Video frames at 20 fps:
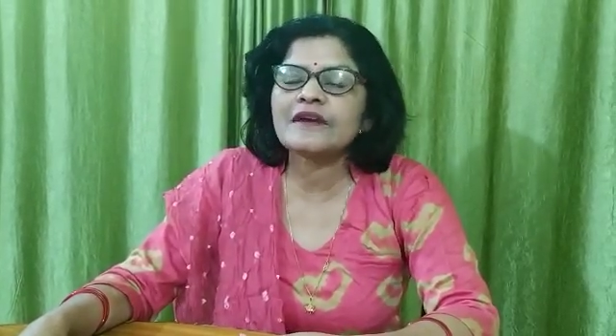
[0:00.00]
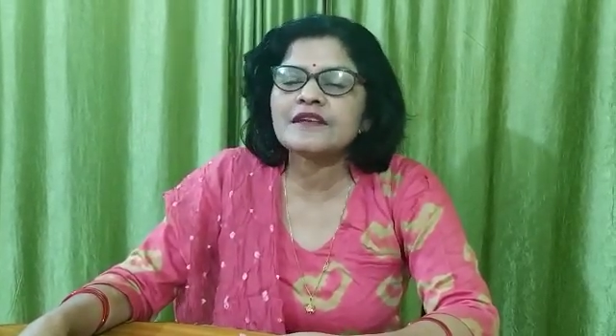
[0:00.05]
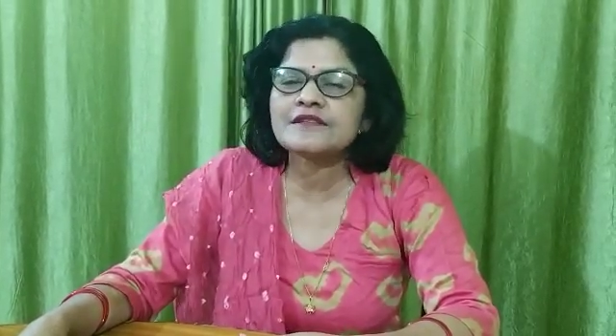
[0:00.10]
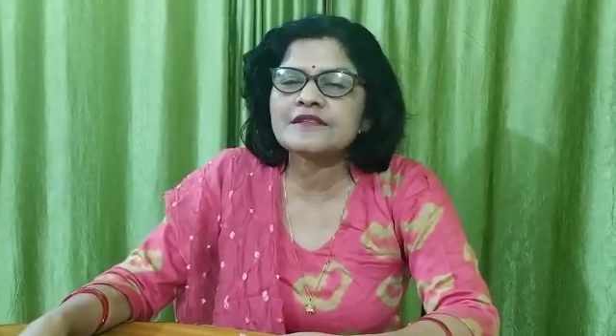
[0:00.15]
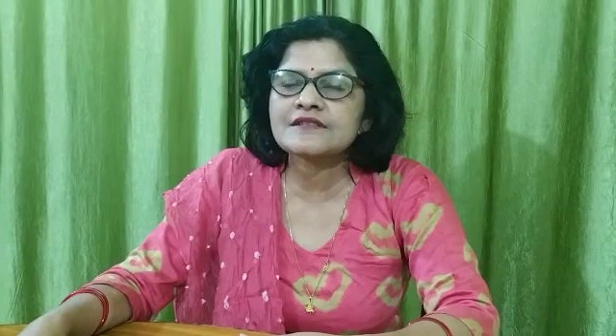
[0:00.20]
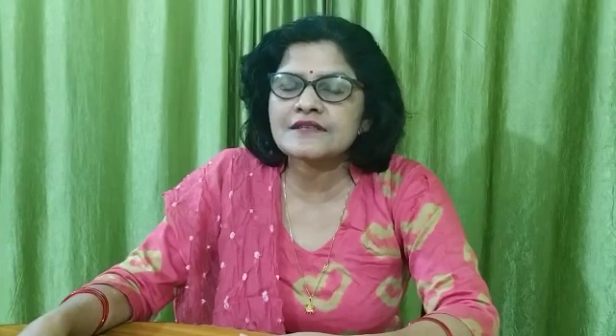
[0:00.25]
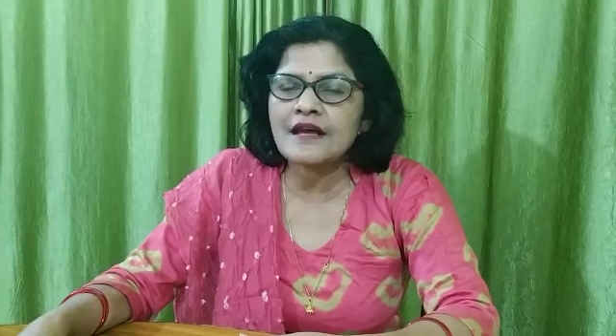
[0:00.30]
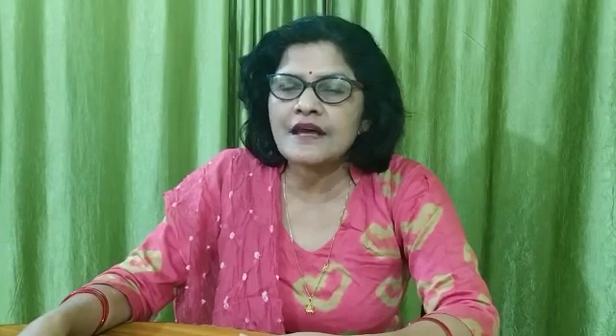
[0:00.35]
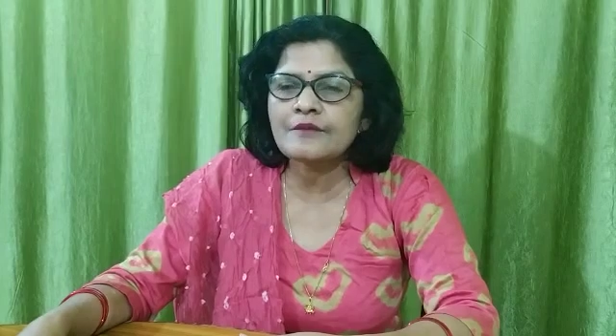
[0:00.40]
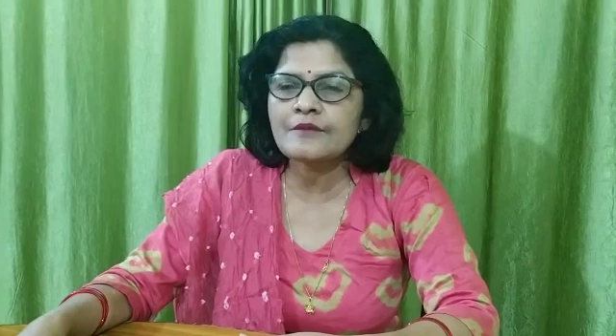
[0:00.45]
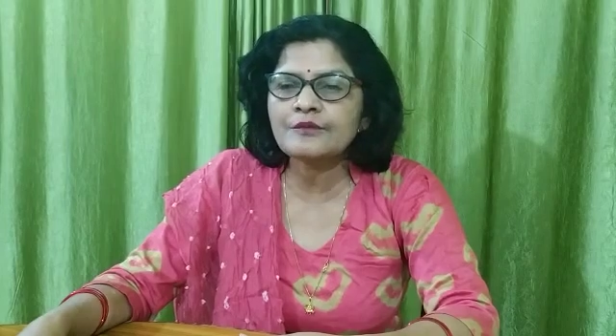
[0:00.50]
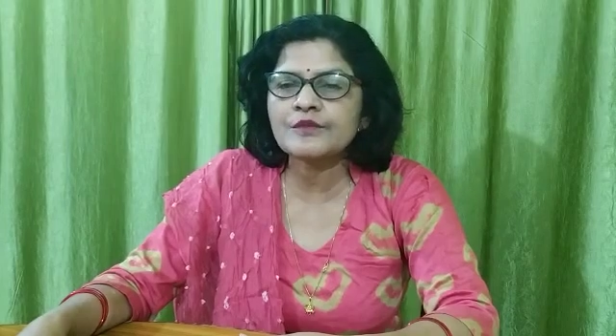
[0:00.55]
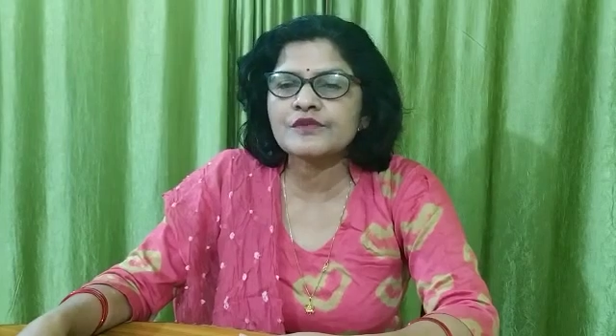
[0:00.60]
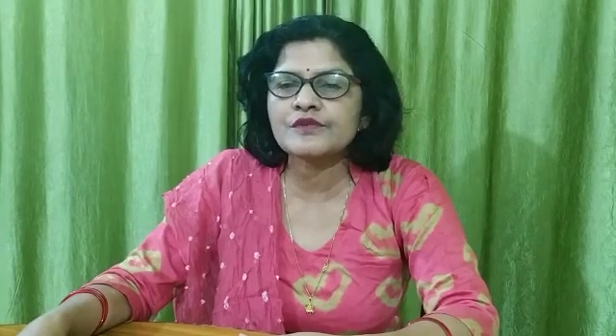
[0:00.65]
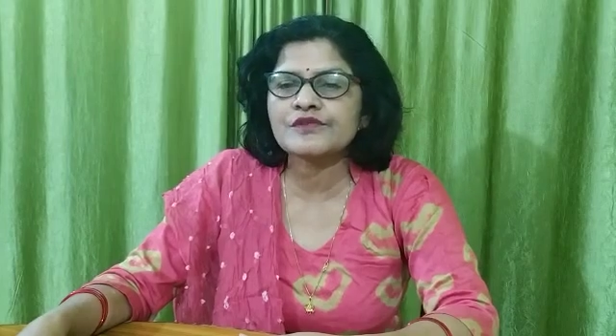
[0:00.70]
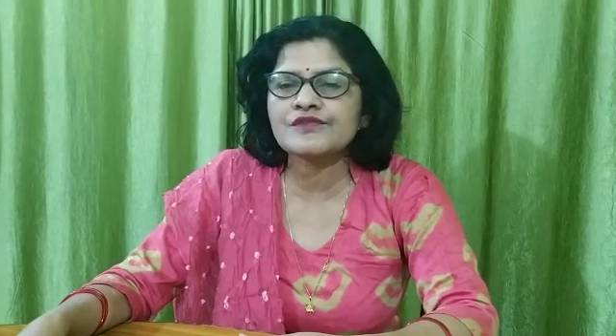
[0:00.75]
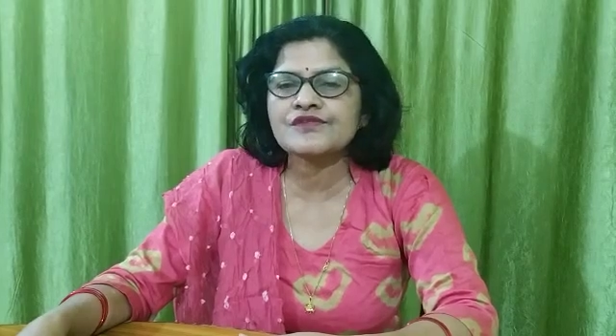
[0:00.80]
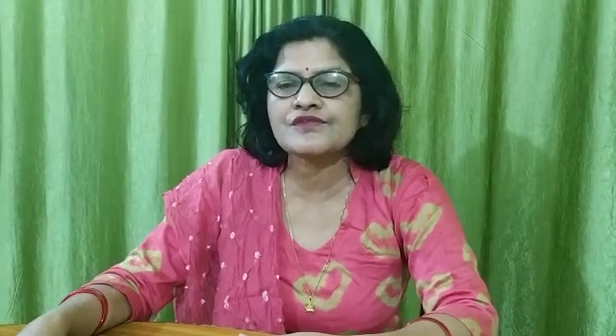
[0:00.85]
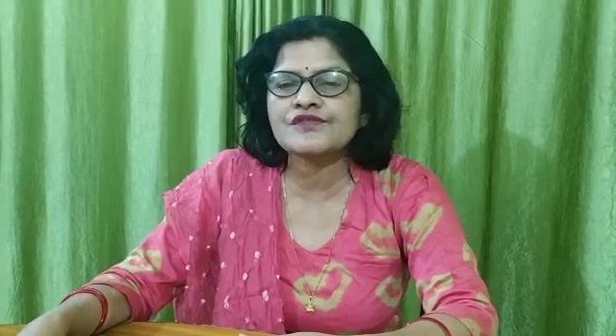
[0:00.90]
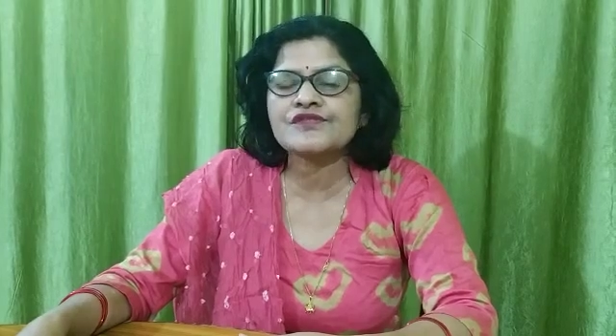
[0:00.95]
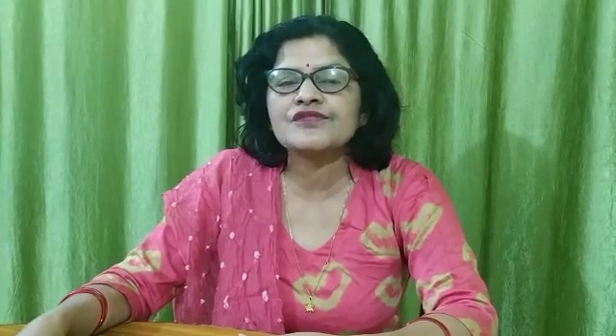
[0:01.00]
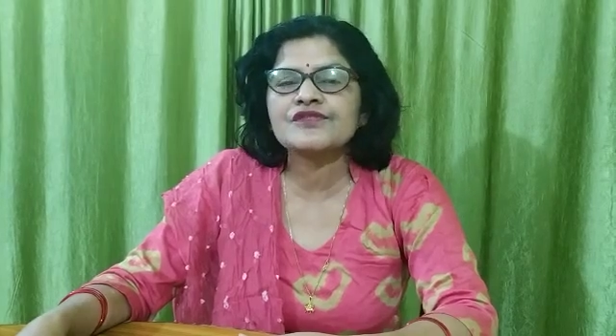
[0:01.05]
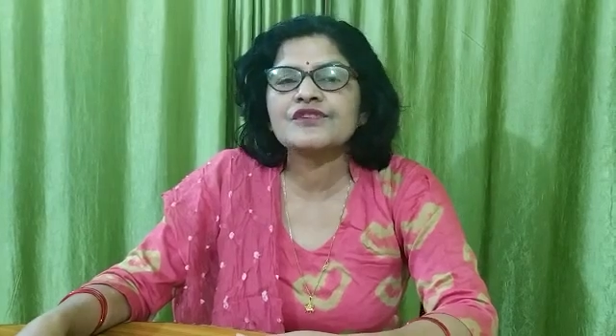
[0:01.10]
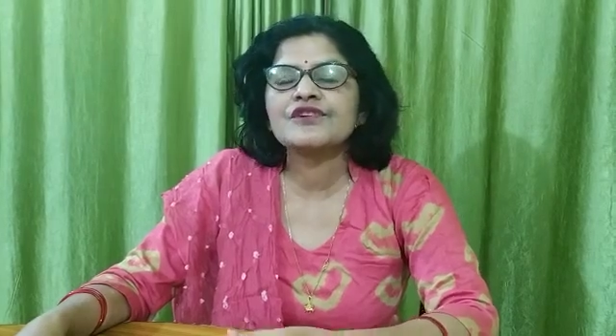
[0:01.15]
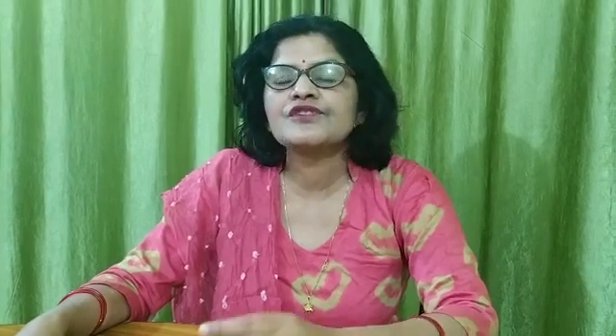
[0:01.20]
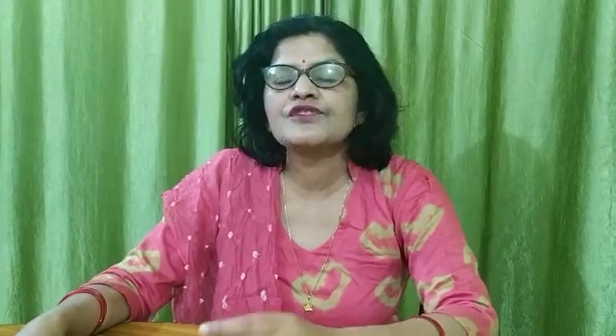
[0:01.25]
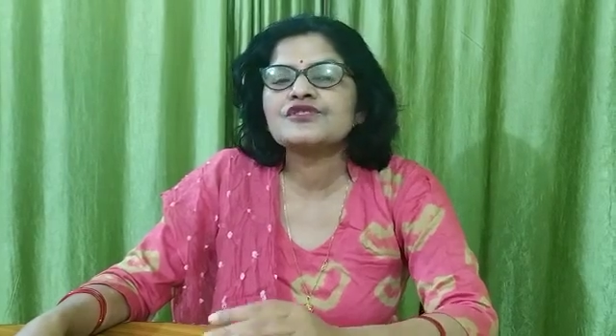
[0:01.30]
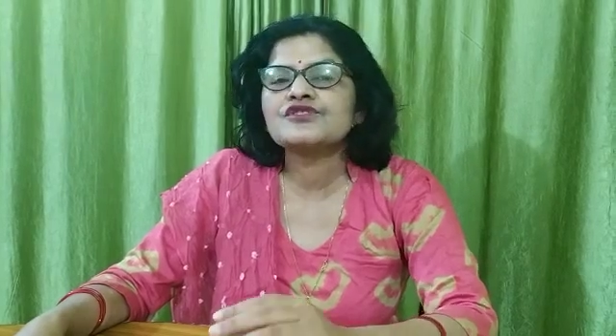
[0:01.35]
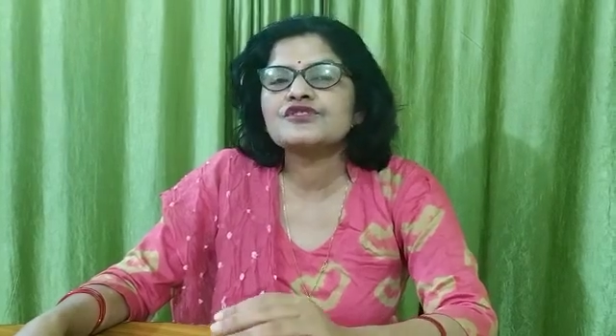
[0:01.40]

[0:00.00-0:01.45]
examples